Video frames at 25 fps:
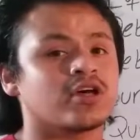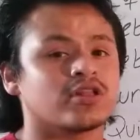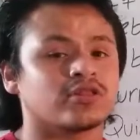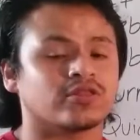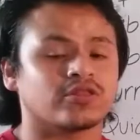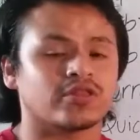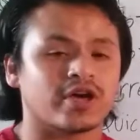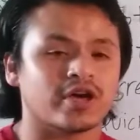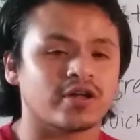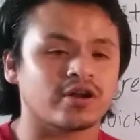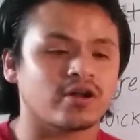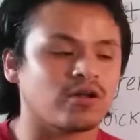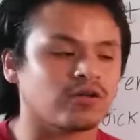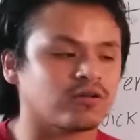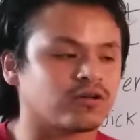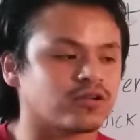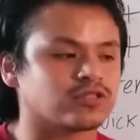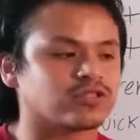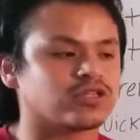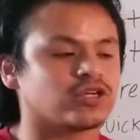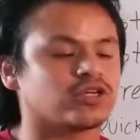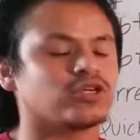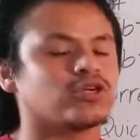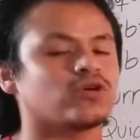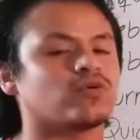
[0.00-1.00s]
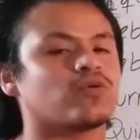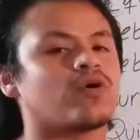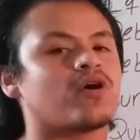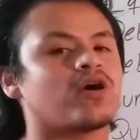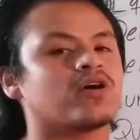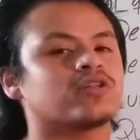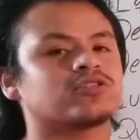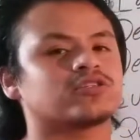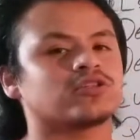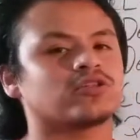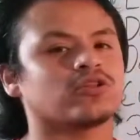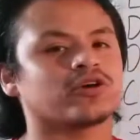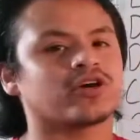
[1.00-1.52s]
then I'll continue
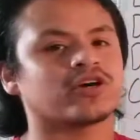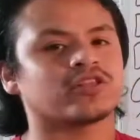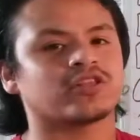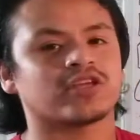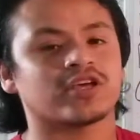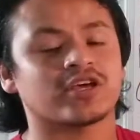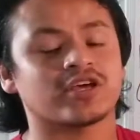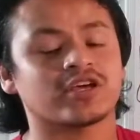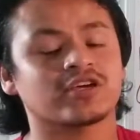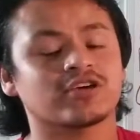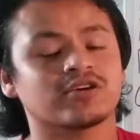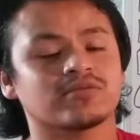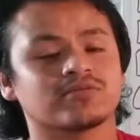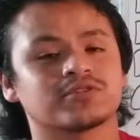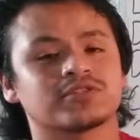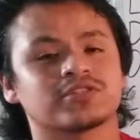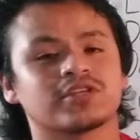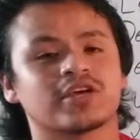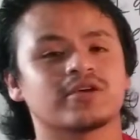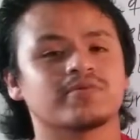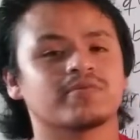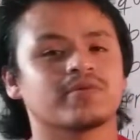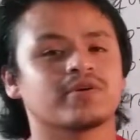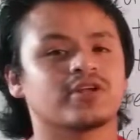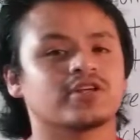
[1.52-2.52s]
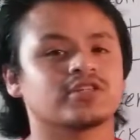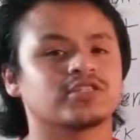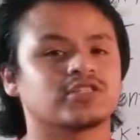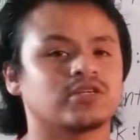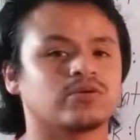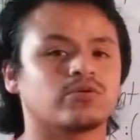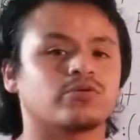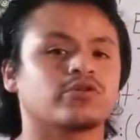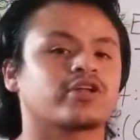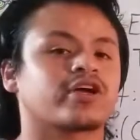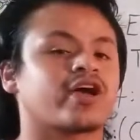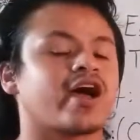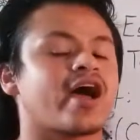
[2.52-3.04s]
on to look at the income statement and see
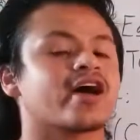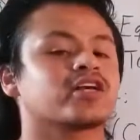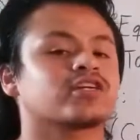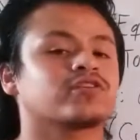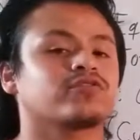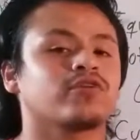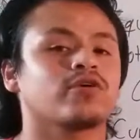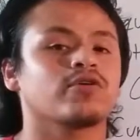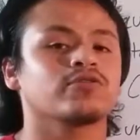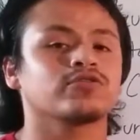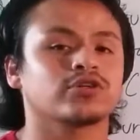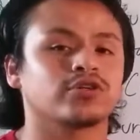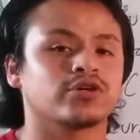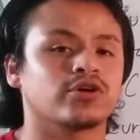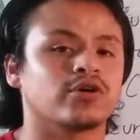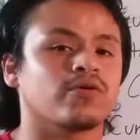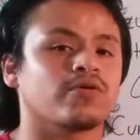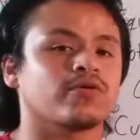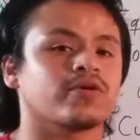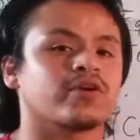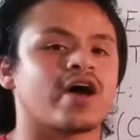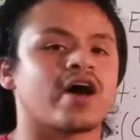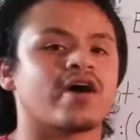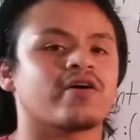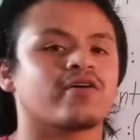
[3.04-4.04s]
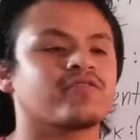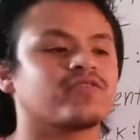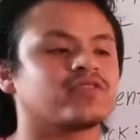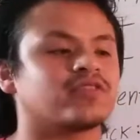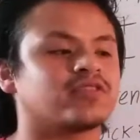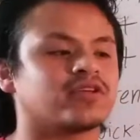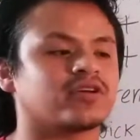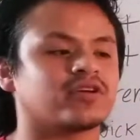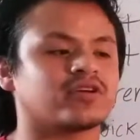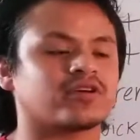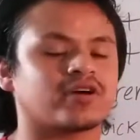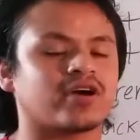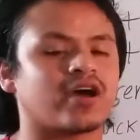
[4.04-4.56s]
where the cash flows are going, how
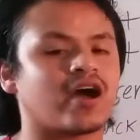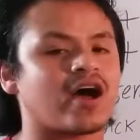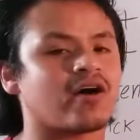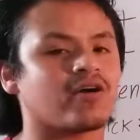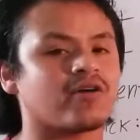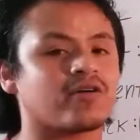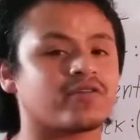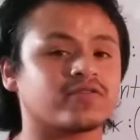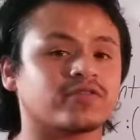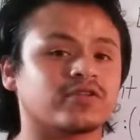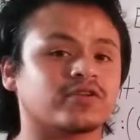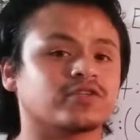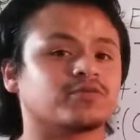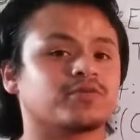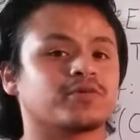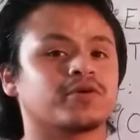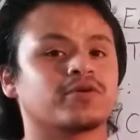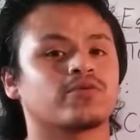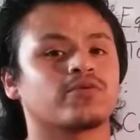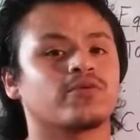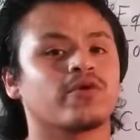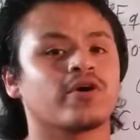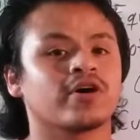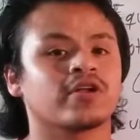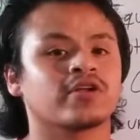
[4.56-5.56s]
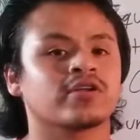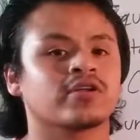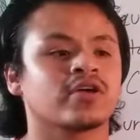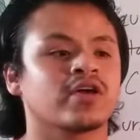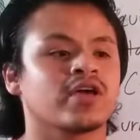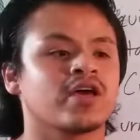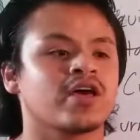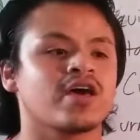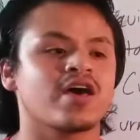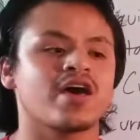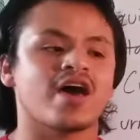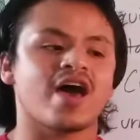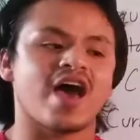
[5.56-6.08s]
everything's being run.
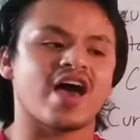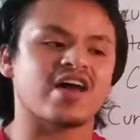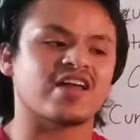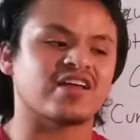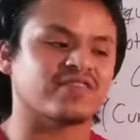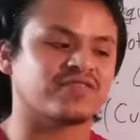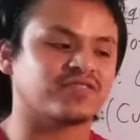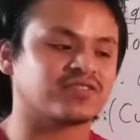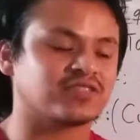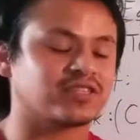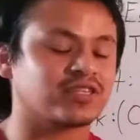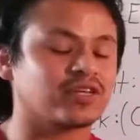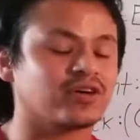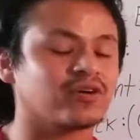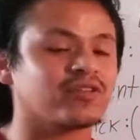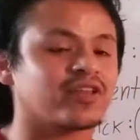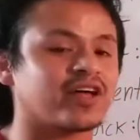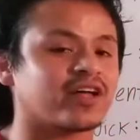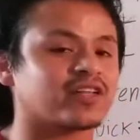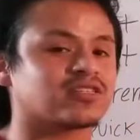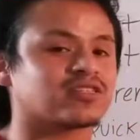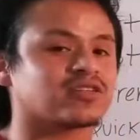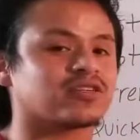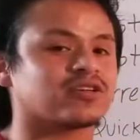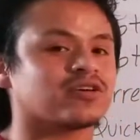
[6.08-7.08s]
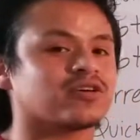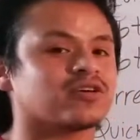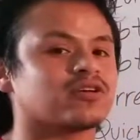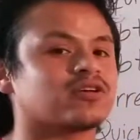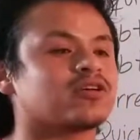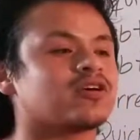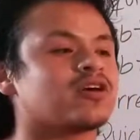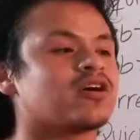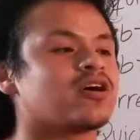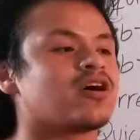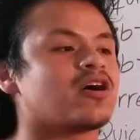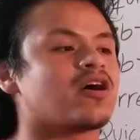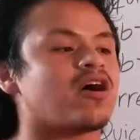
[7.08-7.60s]
And if still that's good,
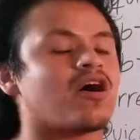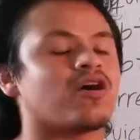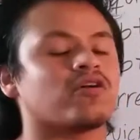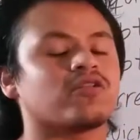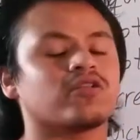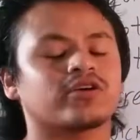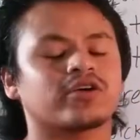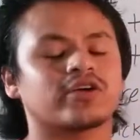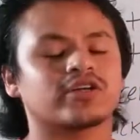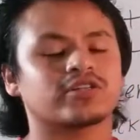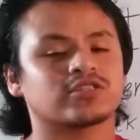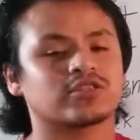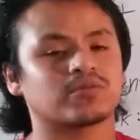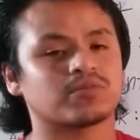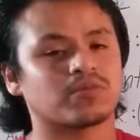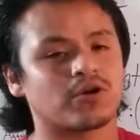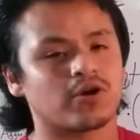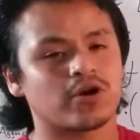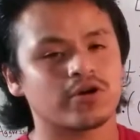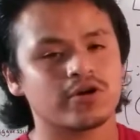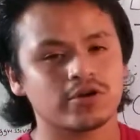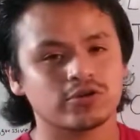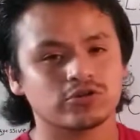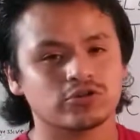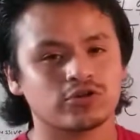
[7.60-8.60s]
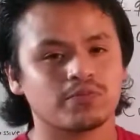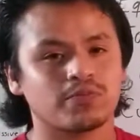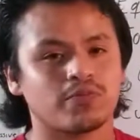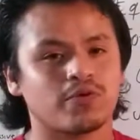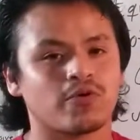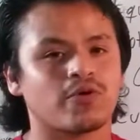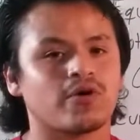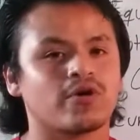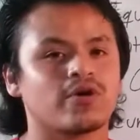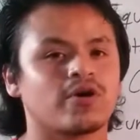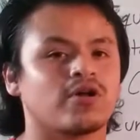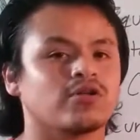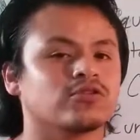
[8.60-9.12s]
I'll look at some earnings
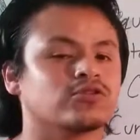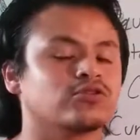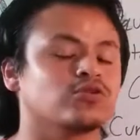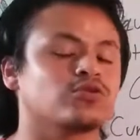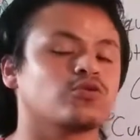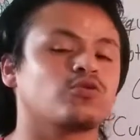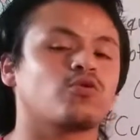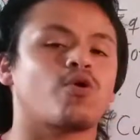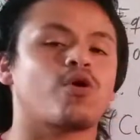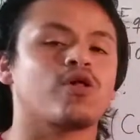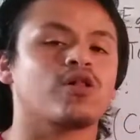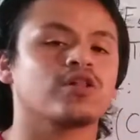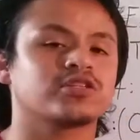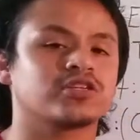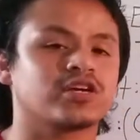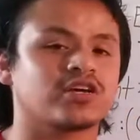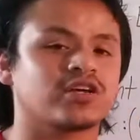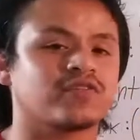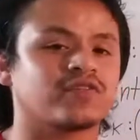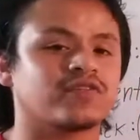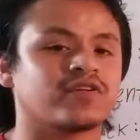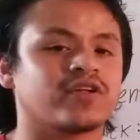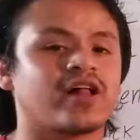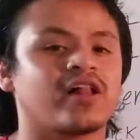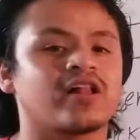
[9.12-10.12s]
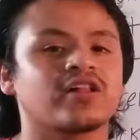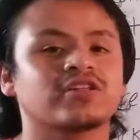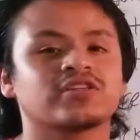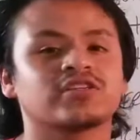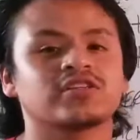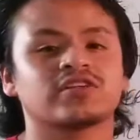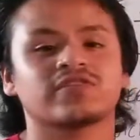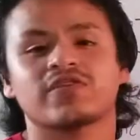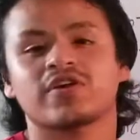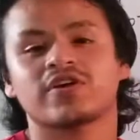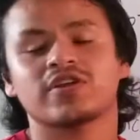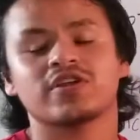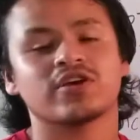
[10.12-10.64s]
report, I'll do a qualitative analysis
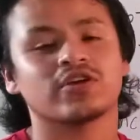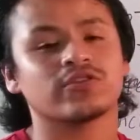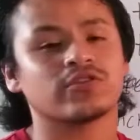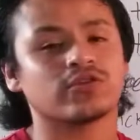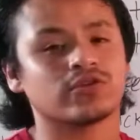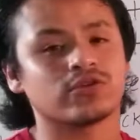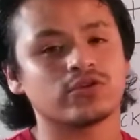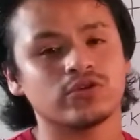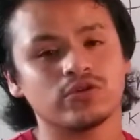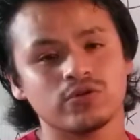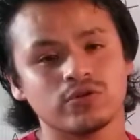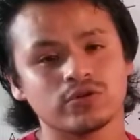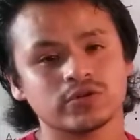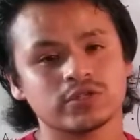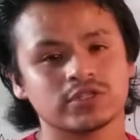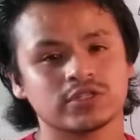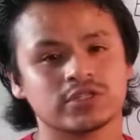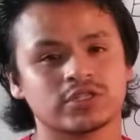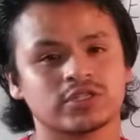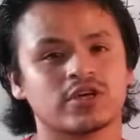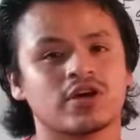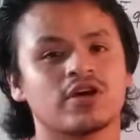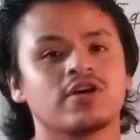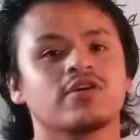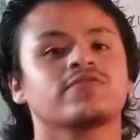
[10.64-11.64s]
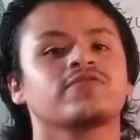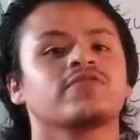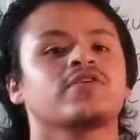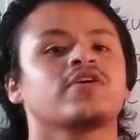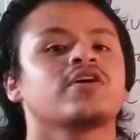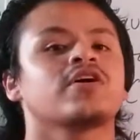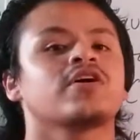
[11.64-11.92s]
of any other news and stuff,